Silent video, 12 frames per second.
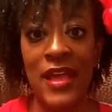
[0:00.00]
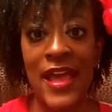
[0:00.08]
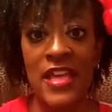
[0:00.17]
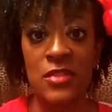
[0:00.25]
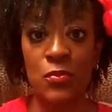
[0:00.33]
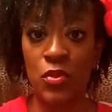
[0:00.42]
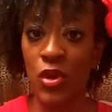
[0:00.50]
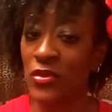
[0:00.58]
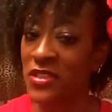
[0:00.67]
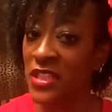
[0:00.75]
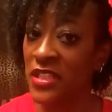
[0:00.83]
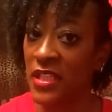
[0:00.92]
has
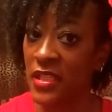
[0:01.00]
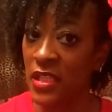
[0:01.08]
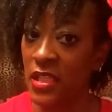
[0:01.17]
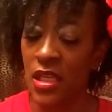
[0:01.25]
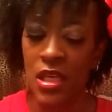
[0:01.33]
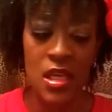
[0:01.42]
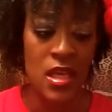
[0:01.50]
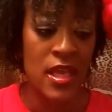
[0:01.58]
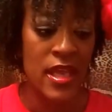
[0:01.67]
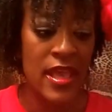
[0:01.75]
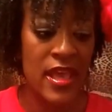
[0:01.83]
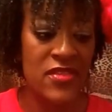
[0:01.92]
protein in it.
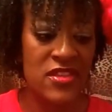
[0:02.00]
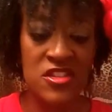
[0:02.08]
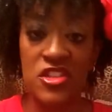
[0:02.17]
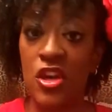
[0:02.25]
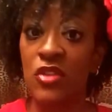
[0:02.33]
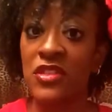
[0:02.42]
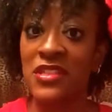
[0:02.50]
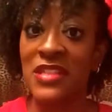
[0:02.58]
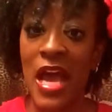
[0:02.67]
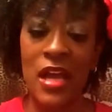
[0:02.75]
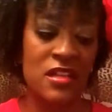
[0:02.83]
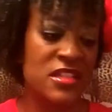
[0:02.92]
And this gel does
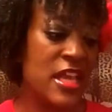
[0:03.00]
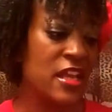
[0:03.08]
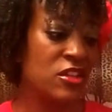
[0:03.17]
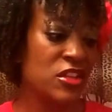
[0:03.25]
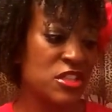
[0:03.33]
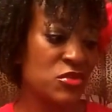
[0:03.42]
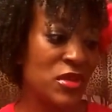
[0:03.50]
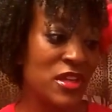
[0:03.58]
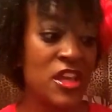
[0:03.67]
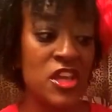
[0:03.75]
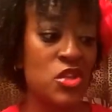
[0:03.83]
not contain glycerin.